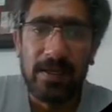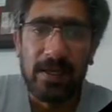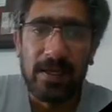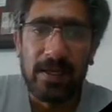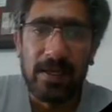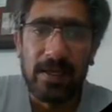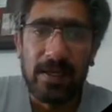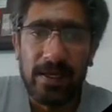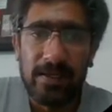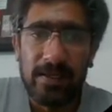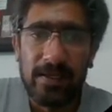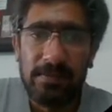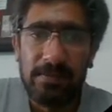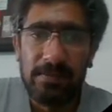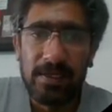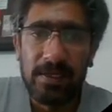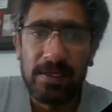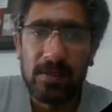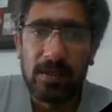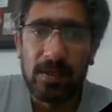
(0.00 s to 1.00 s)
can either
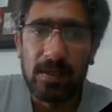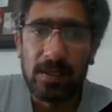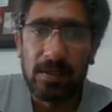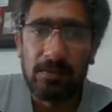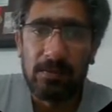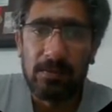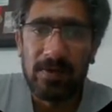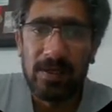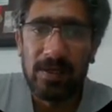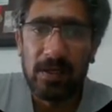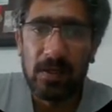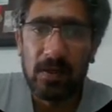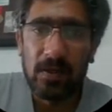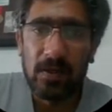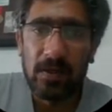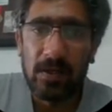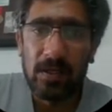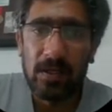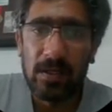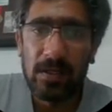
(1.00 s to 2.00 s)
be in column 1
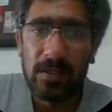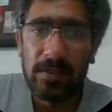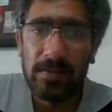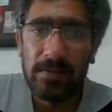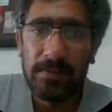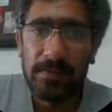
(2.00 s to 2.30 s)
or